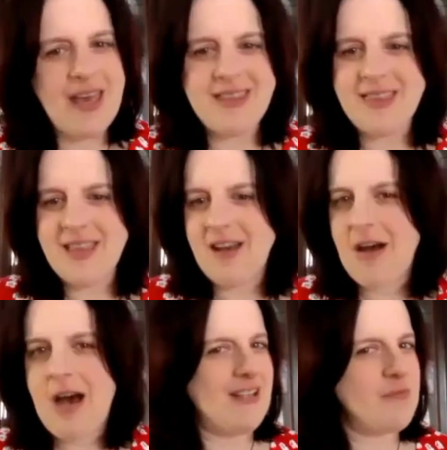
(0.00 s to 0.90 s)
And
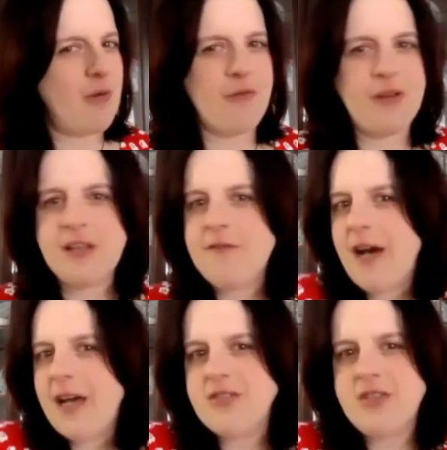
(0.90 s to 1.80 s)
that's perfectly
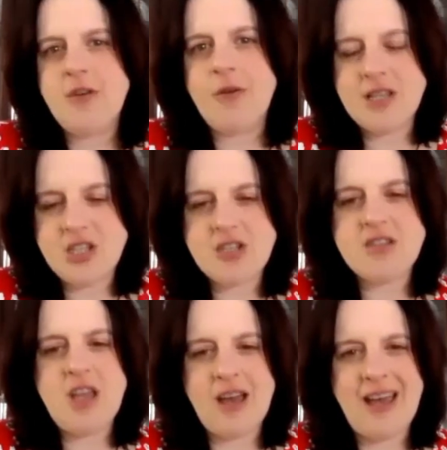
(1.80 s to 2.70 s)
fine too. It's just
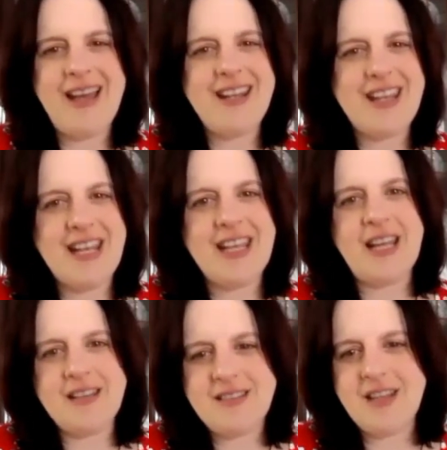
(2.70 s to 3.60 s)
no, kind of getting an
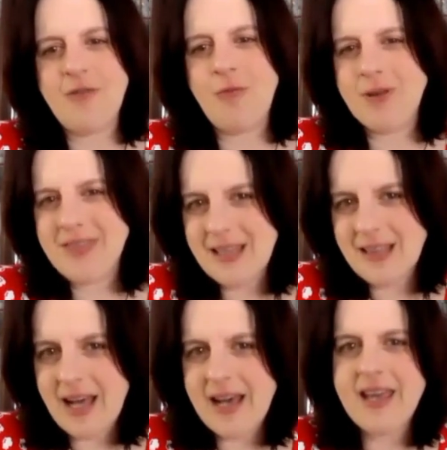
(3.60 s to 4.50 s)
idea of what they
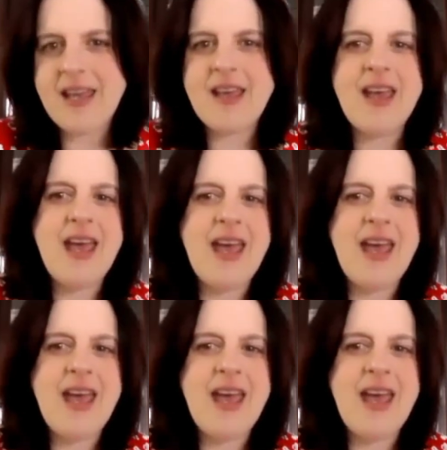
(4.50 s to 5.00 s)
like